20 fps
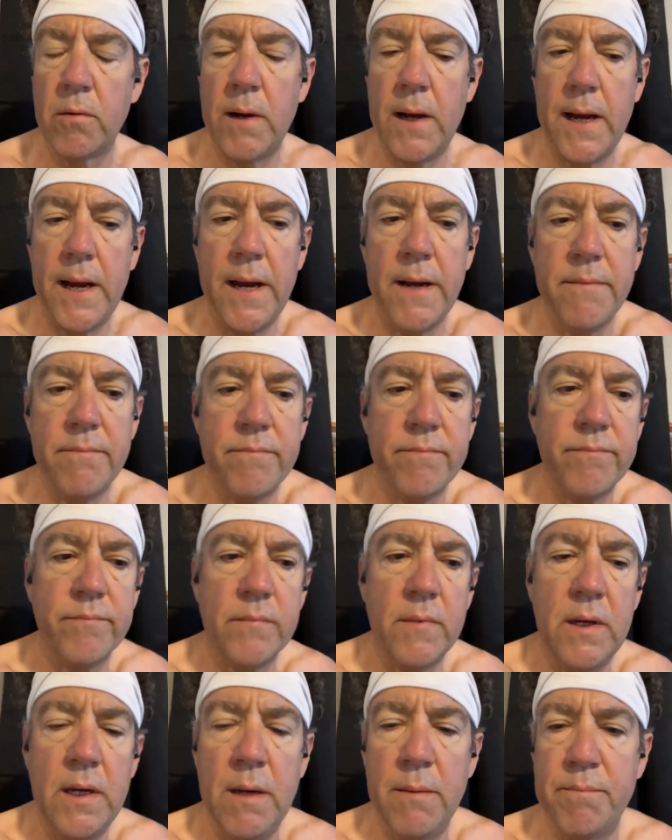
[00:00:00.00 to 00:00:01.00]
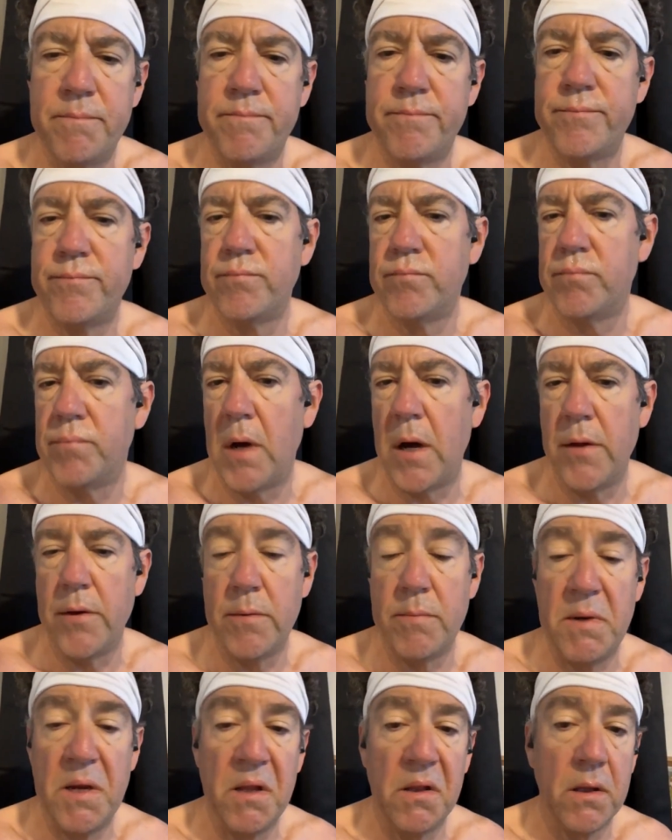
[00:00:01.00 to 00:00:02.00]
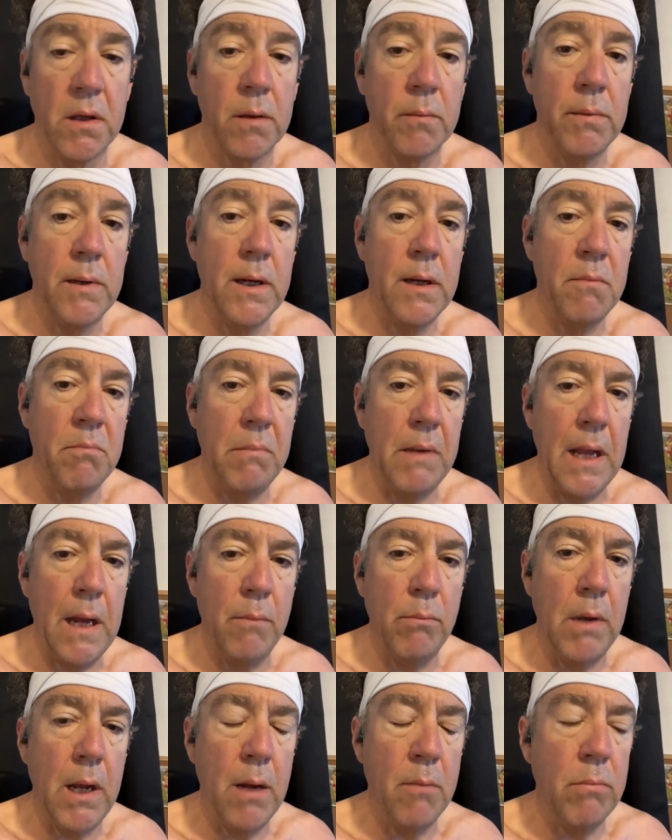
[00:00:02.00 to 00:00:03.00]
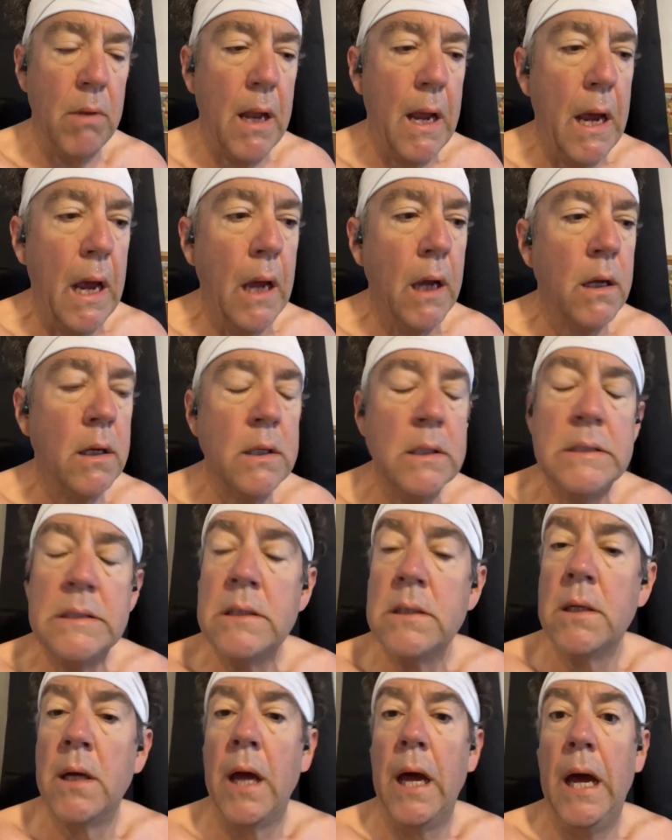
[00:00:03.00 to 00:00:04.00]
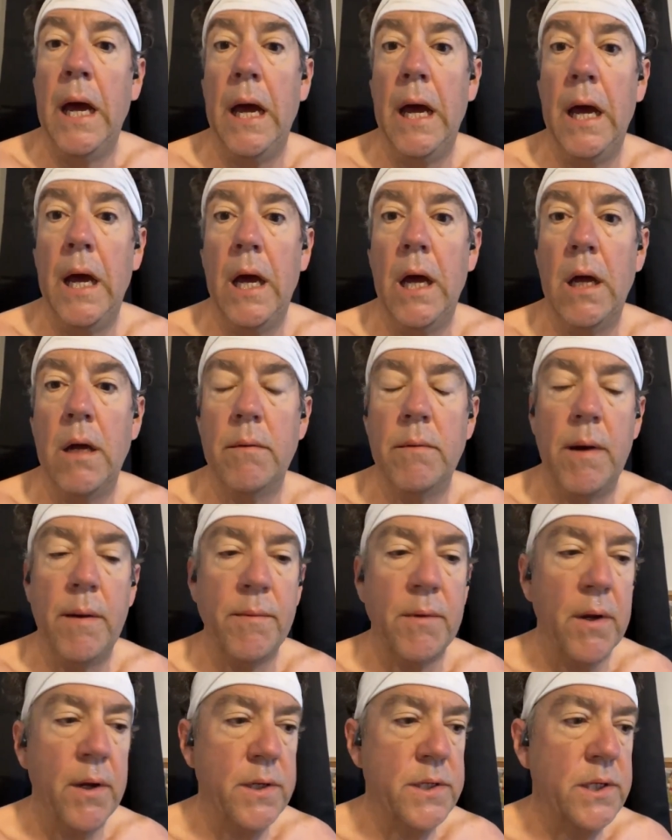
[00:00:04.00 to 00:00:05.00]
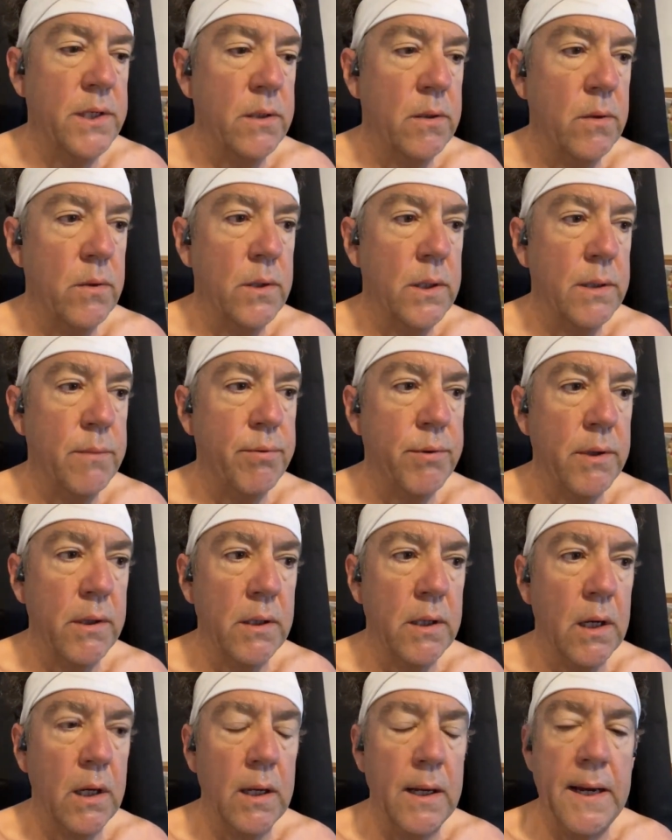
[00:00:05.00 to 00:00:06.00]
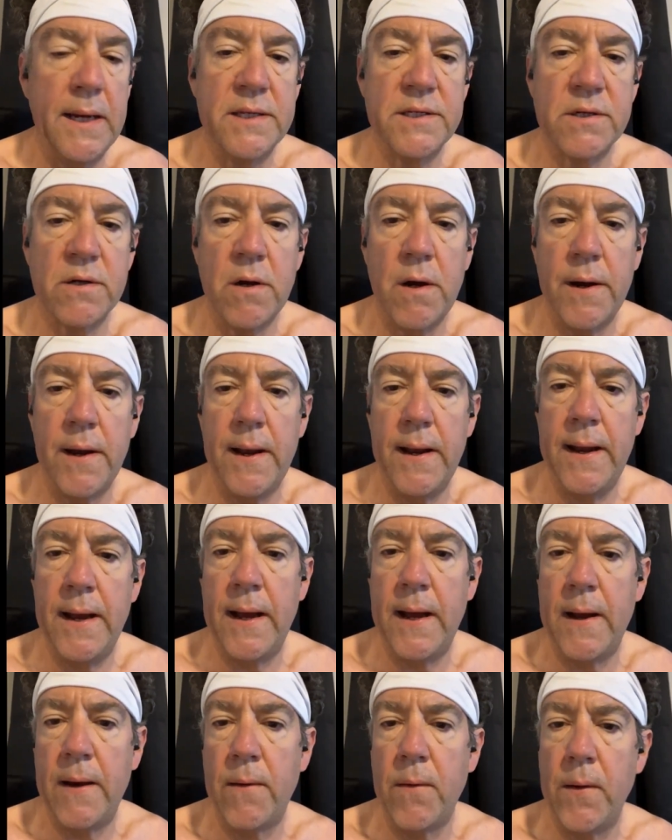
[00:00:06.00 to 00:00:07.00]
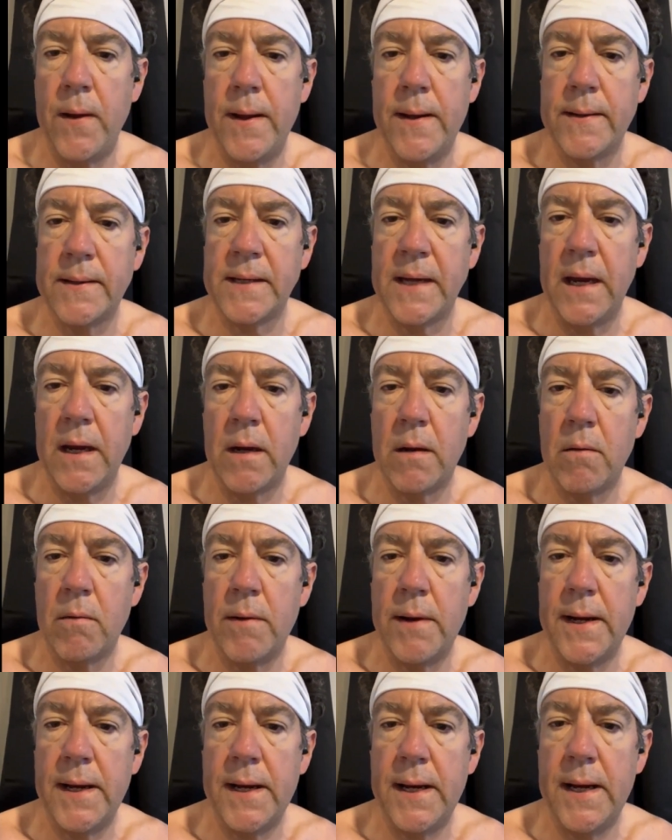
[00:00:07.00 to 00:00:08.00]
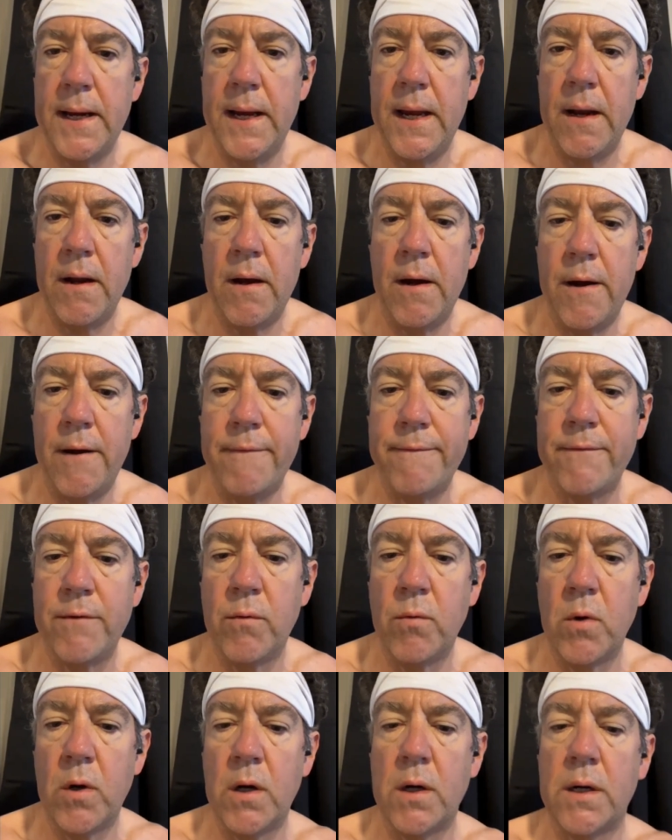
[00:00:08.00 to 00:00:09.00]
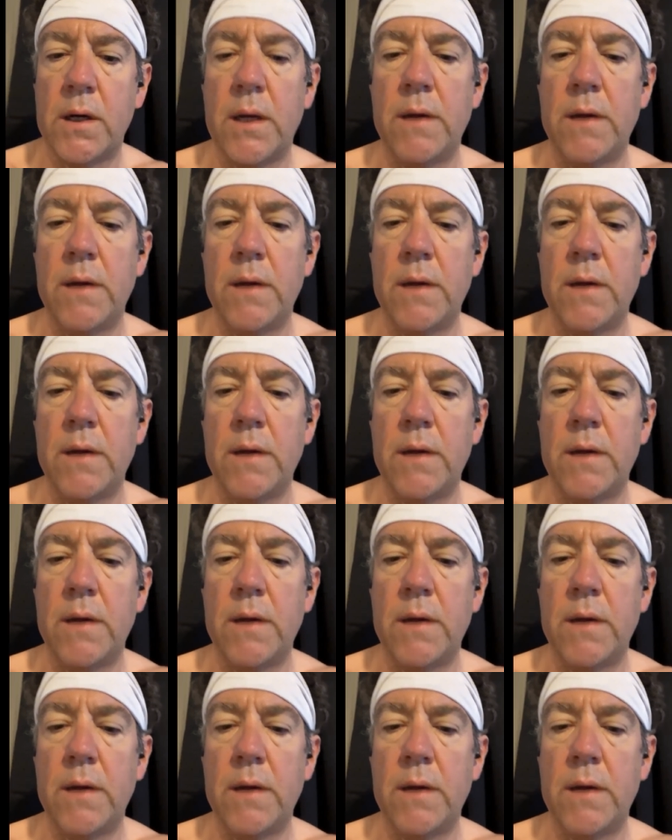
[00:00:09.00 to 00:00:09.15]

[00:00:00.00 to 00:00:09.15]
ride. Hip bothered me a little bit, blah, blah, blah. I'm going to put a little laser on it now and get ready to head off to work.